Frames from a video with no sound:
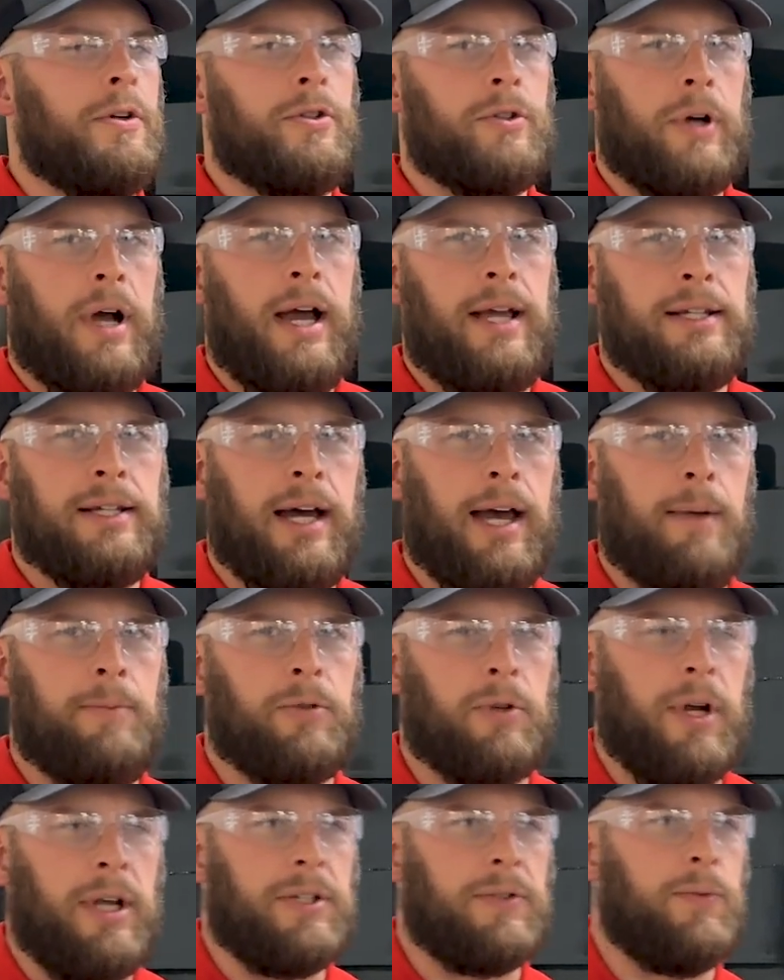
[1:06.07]
dry type
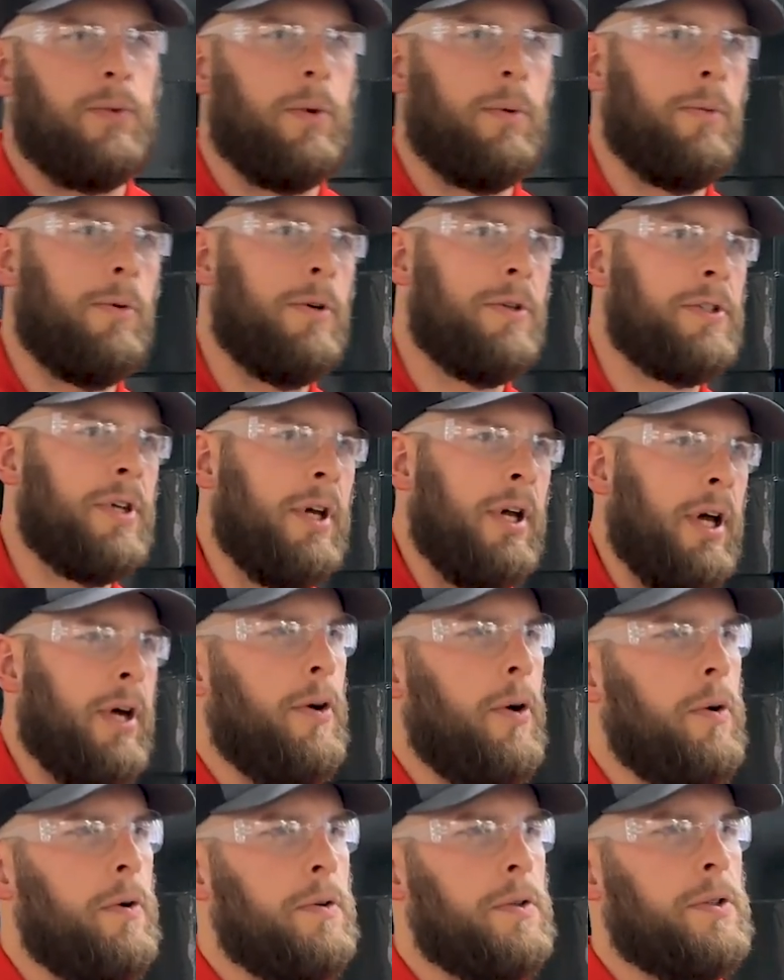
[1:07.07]
transformers,
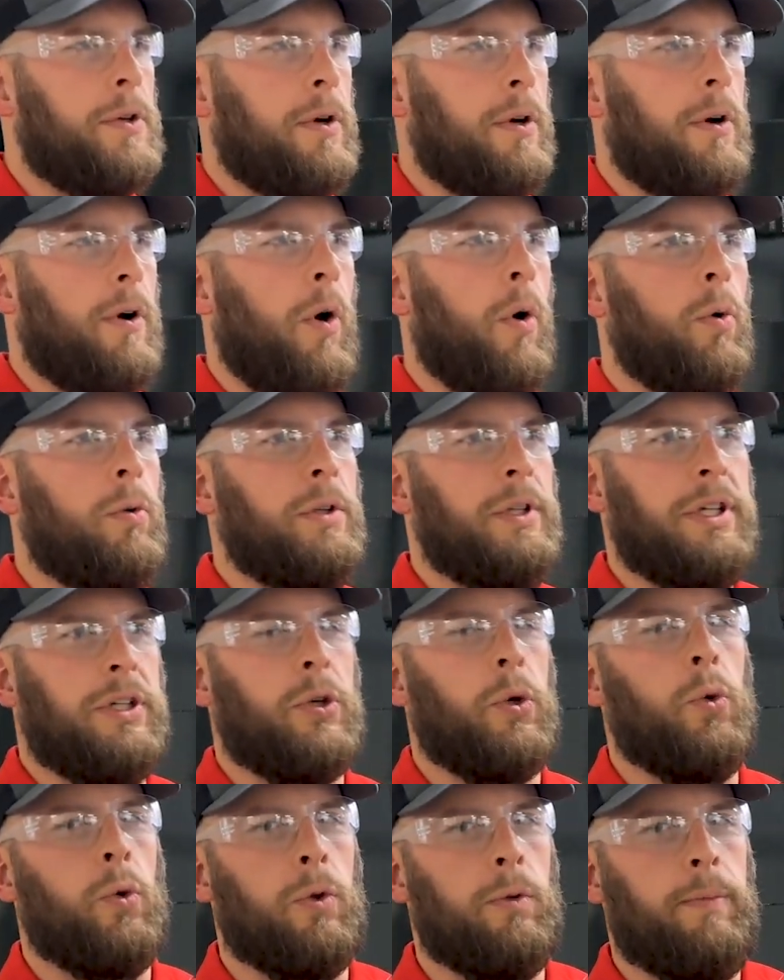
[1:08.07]
those are only
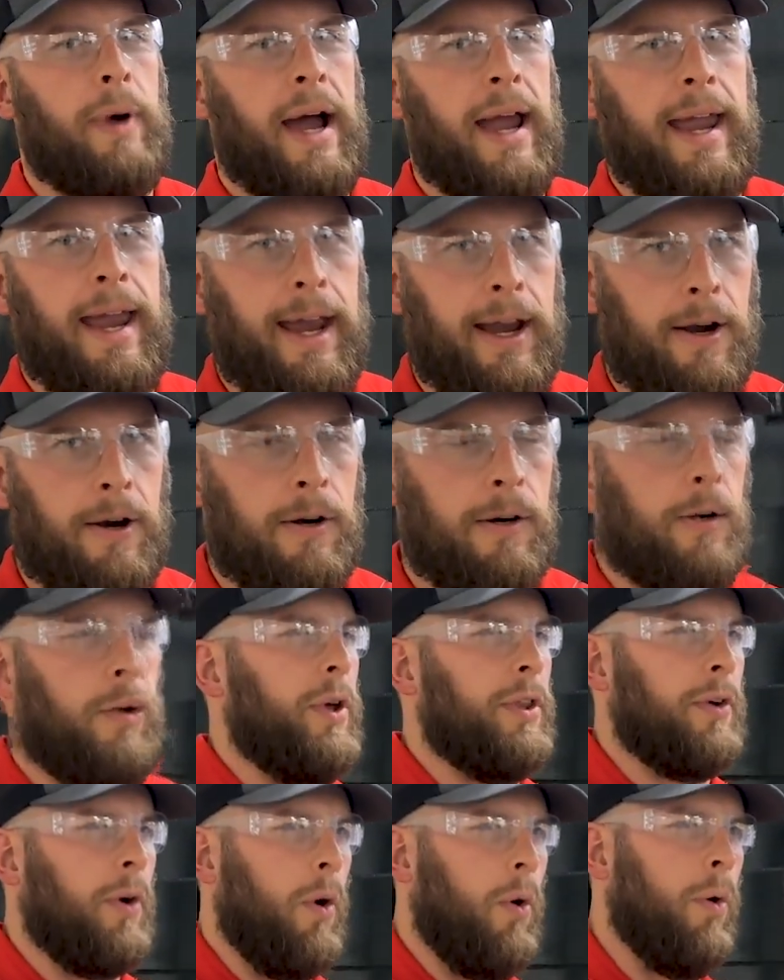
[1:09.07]
cooled by air.
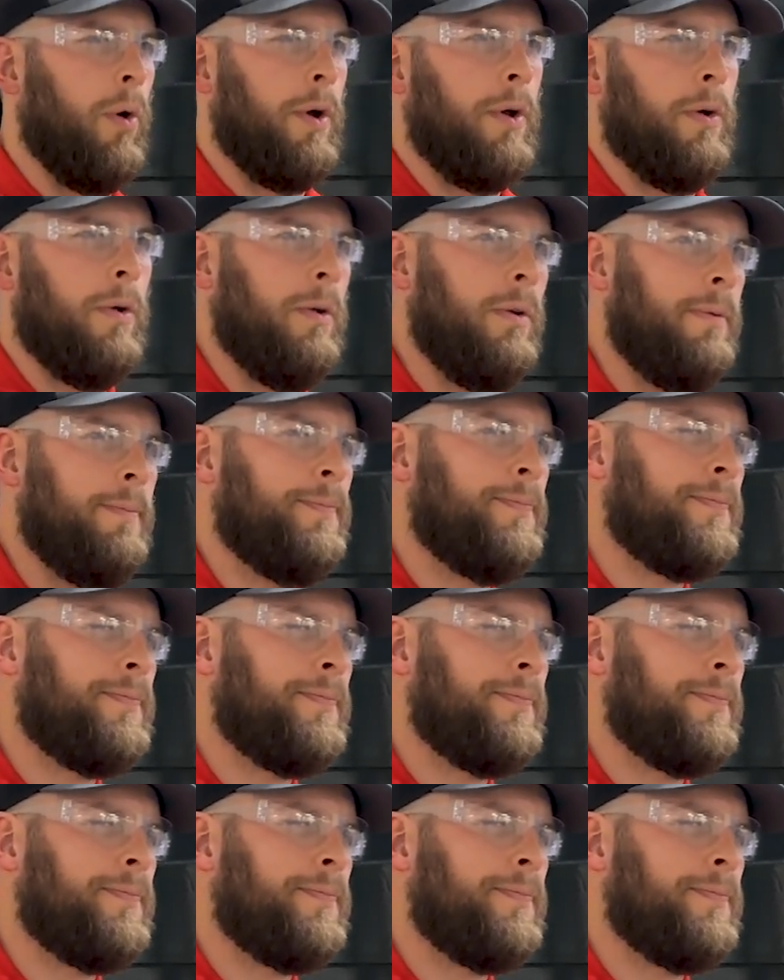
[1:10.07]
With oil,